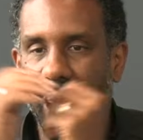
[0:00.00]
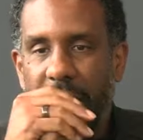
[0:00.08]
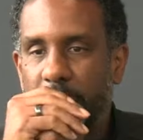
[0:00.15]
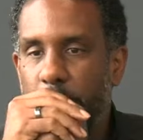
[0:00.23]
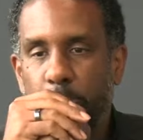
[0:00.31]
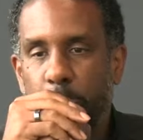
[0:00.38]

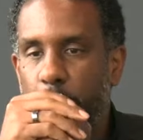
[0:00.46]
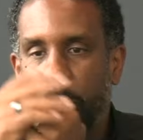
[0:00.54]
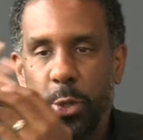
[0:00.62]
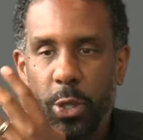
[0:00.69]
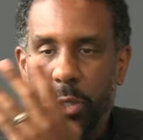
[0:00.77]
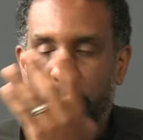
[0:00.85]
I cannot
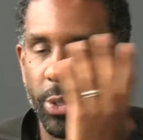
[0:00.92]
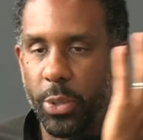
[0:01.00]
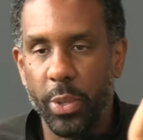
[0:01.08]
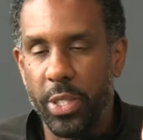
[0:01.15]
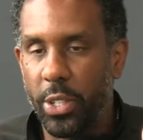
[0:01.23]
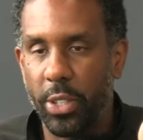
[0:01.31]
control the
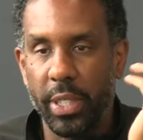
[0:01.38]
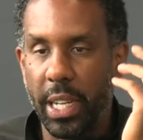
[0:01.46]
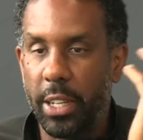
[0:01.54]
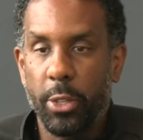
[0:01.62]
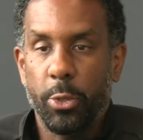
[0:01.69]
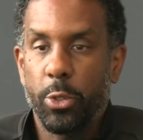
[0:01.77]
result.
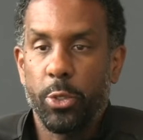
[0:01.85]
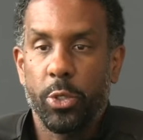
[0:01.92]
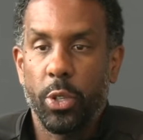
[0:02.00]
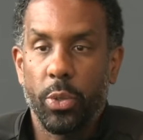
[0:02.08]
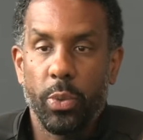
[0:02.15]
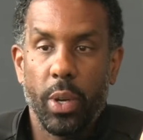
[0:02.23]
I cannot
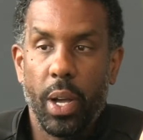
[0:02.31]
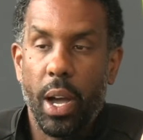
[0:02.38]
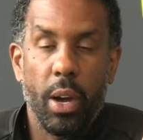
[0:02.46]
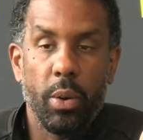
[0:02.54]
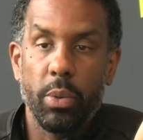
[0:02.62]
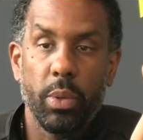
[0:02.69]

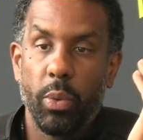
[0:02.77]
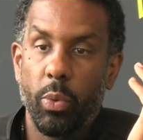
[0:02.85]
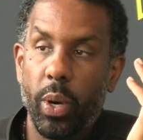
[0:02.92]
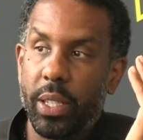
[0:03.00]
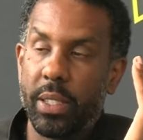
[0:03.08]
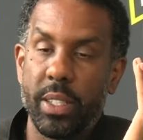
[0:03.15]
control
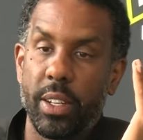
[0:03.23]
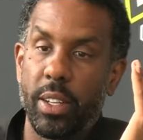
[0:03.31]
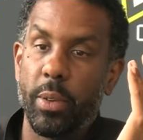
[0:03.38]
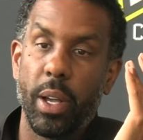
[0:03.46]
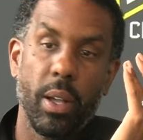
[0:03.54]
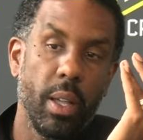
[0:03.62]
what is
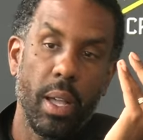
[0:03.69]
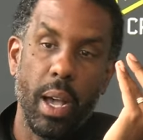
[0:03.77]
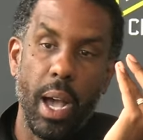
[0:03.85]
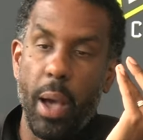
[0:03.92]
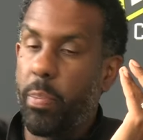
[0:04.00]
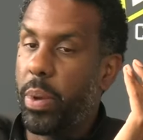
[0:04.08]
going to
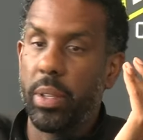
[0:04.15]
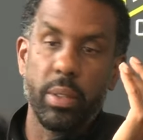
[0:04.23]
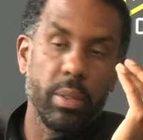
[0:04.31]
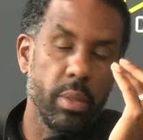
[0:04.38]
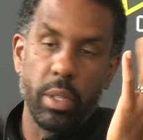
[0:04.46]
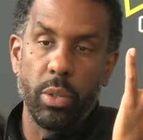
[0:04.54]

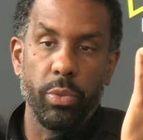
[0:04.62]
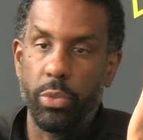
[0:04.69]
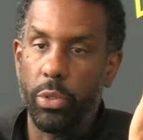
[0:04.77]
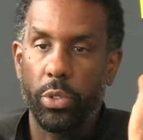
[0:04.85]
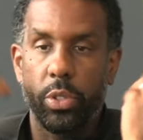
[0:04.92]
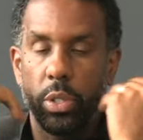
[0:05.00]
happen in the
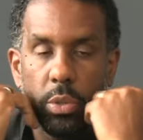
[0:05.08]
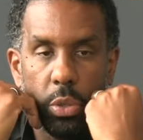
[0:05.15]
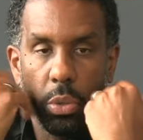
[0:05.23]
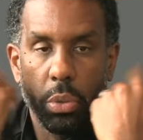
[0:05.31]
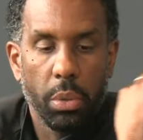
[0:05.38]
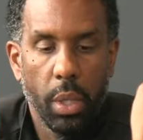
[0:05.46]
future.
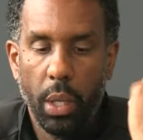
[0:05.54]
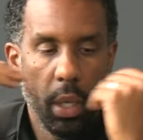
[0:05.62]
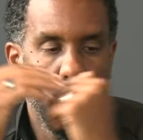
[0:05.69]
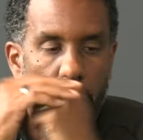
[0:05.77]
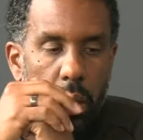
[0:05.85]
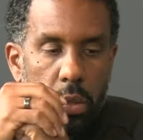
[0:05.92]
So
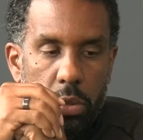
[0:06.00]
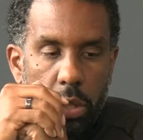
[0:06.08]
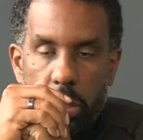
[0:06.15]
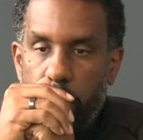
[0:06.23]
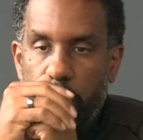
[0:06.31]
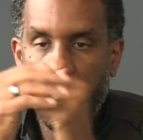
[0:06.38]

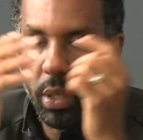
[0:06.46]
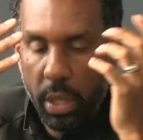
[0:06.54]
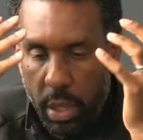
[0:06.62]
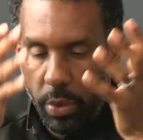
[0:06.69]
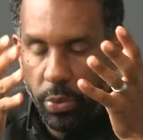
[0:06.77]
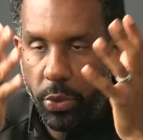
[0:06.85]
just
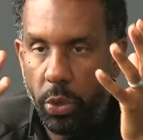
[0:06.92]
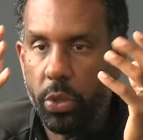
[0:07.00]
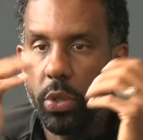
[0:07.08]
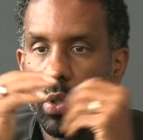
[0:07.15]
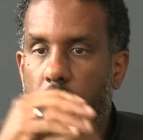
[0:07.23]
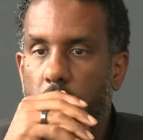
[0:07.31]
be
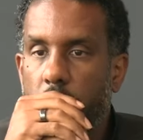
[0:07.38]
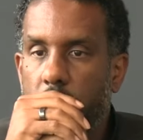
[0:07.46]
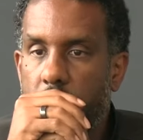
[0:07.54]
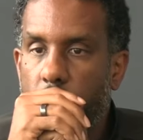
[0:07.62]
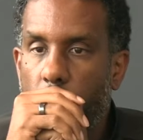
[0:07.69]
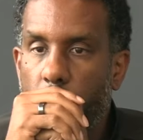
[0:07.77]
focused on
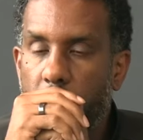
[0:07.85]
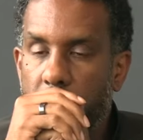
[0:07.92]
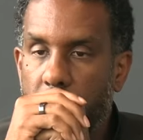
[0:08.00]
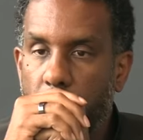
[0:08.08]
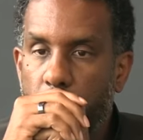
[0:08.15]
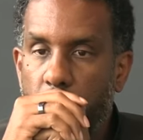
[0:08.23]
this
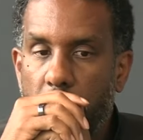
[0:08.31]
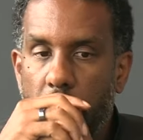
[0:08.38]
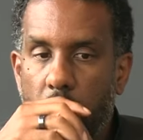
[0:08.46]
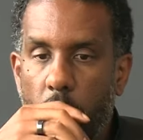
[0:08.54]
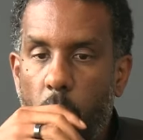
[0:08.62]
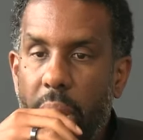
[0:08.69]
moment.
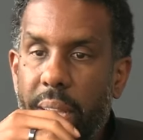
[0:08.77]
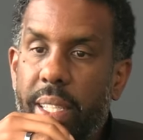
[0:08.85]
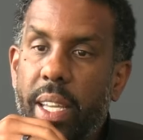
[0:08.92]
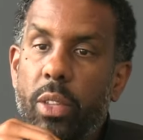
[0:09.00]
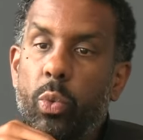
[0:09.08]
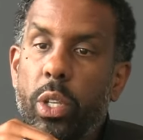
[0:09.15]

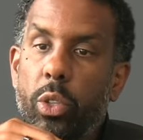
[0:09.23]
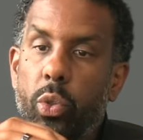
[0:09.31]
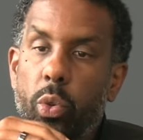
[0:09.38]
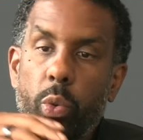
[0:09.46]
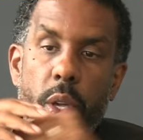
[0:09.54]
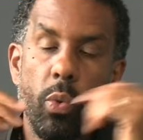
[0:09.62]
What can we
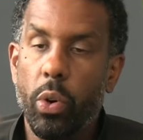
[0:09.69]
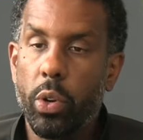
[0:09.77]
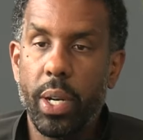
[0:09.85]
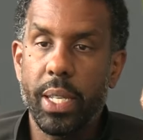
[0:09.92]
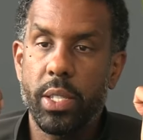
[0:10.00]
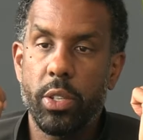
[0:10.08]
do? We
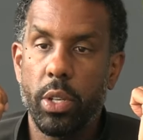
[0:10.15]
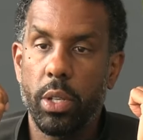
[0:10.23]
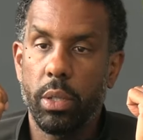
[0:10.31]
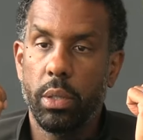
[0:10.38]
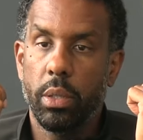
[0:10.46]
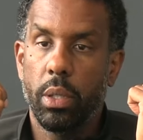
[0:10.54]
won last
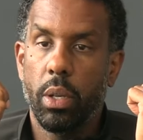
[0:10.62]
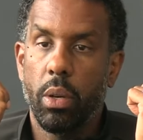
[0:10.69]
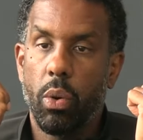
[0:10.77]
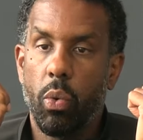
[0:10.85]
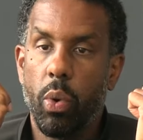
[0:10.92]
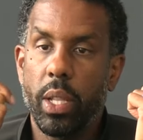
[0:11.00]
year.
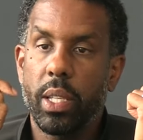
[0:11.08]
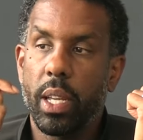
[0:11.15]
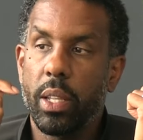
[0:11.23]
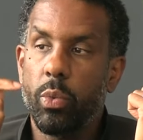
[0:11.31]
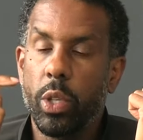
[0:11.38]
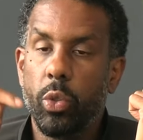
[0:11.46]
What
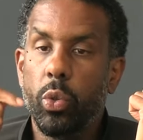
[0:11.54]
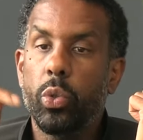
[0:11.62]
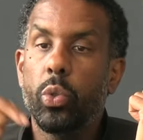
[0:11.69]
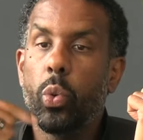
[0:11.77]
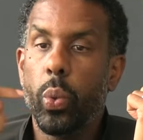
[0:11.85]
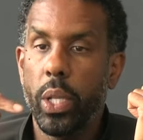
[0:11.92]
can we do
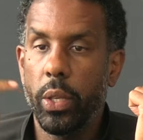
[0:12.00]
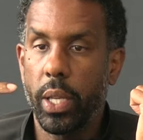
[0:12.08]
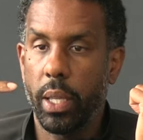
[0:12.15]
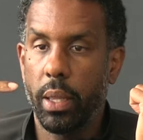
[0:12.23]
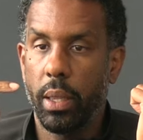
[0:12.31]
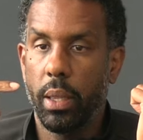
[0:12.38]
to win
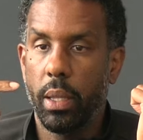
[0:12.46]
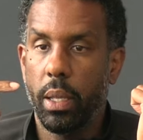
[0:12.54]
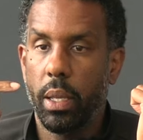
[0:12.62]
again?